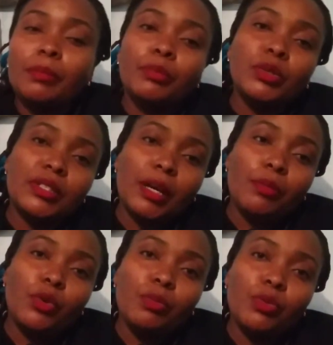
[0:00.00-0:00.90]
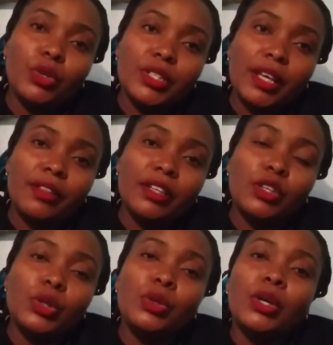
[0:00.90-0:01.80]
put some warm water, then
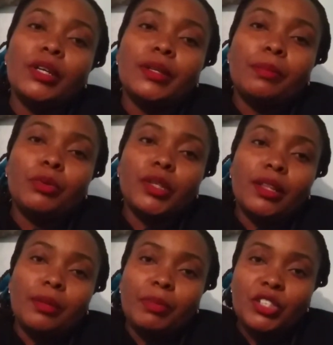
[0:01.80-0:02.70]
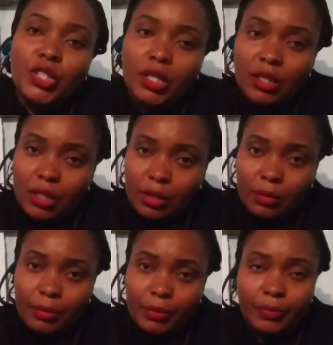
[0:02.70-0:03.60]
you put at the patient's
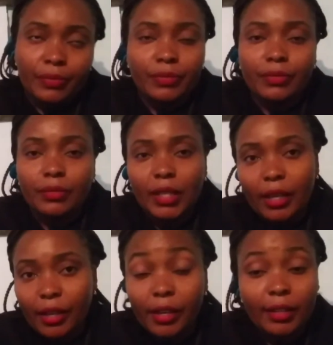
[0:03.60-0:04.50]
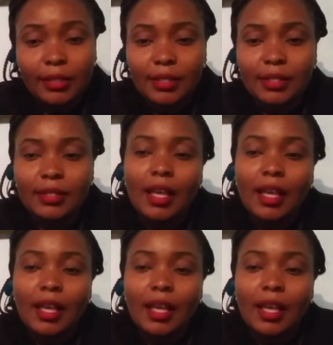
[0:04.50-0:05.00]
heels.